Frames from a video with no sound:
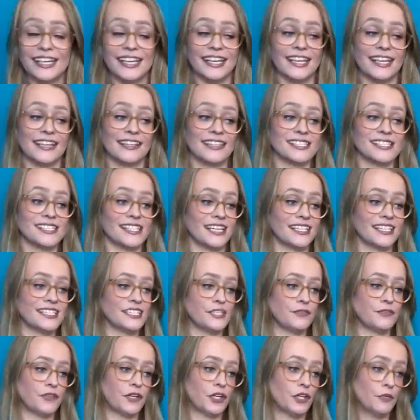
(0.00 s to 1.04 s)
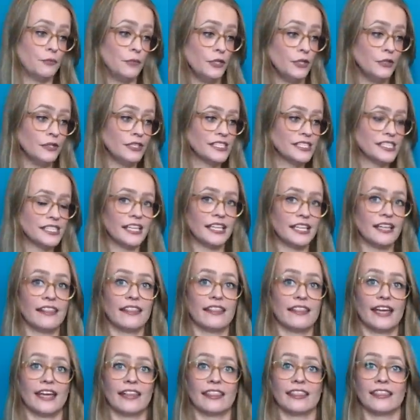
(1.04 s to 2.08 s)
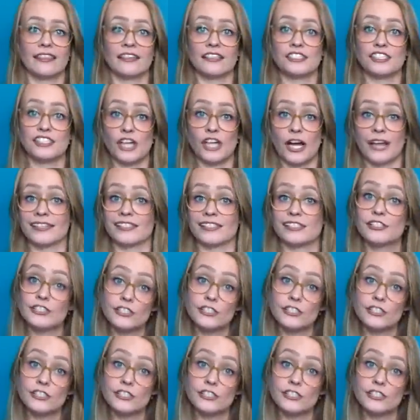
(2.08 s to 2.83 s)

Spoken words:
in the scientific community that the giant